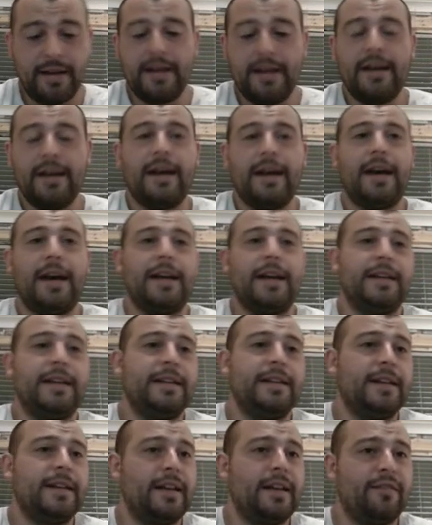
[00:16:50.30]
Any
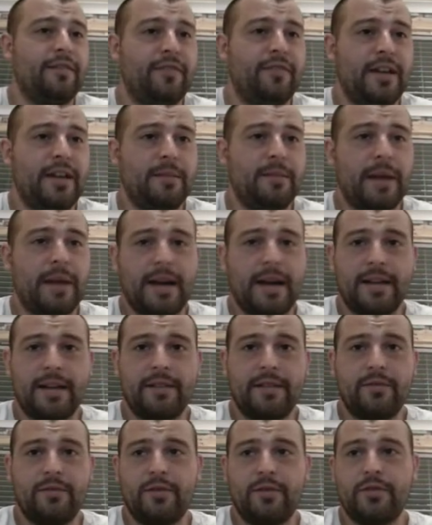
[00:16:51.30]
feedback,
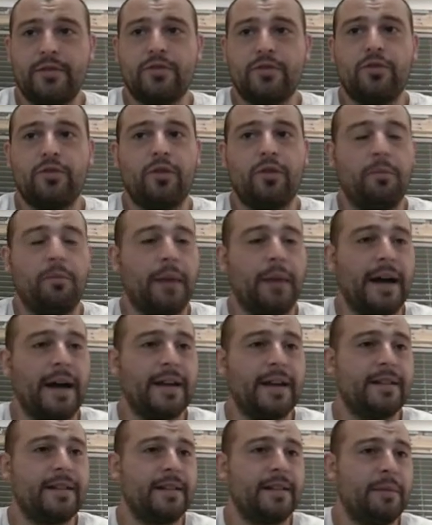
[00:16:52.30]
whether it's good or bad,
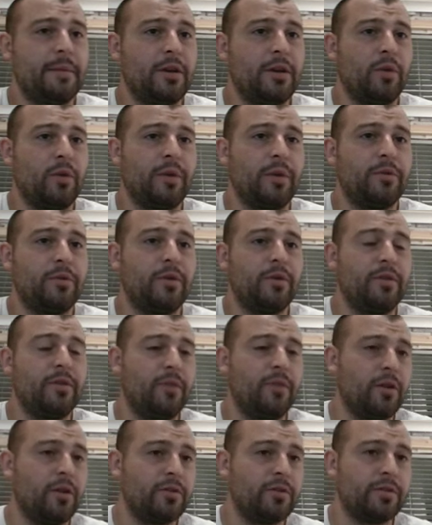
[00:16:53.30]
let me know what I'm doing
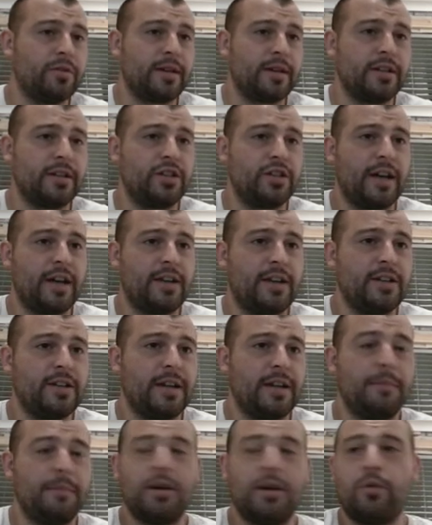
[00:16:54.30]
wrong so I can change it. Let
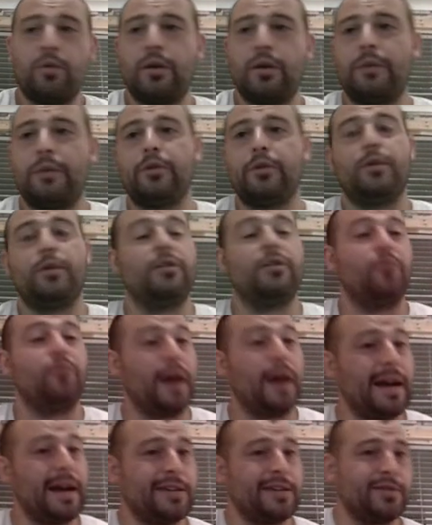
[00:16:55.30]
me know what I'm doing
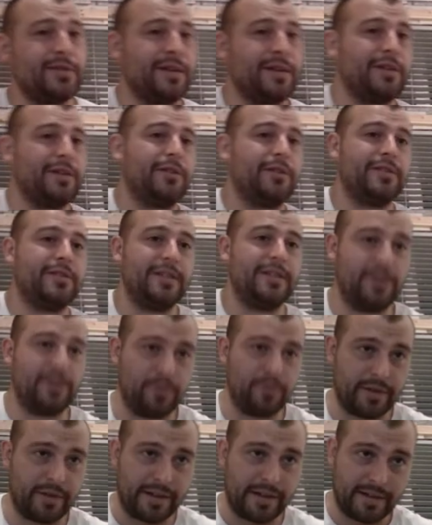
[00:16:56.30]
right so I can continue with
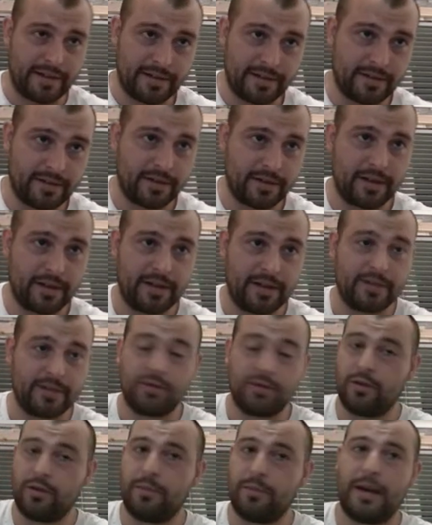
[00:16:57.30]
it. It's
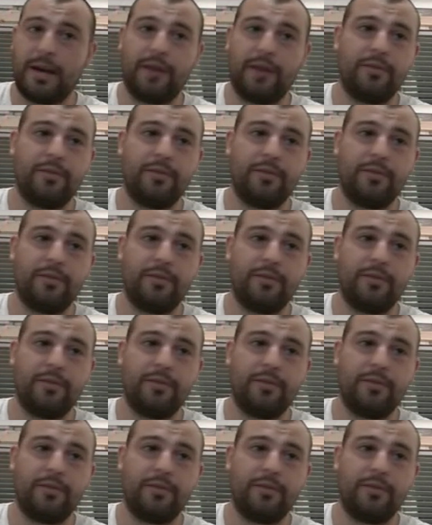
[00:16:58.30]
all about